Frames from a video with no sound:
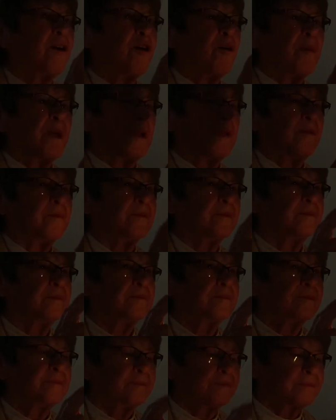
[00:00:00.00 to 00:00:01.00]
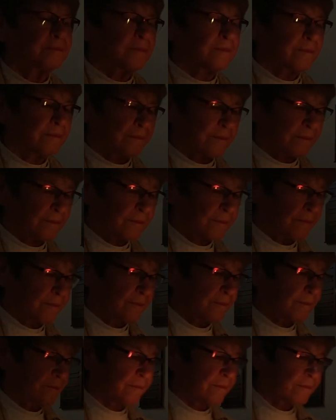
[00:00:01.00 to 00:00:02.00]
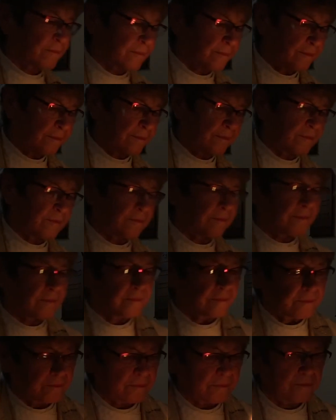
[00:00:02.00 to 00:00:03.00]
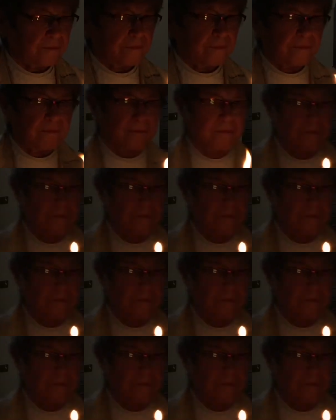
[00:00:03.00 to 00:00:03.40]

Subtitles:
still backlit, whereas in the footage beforehand,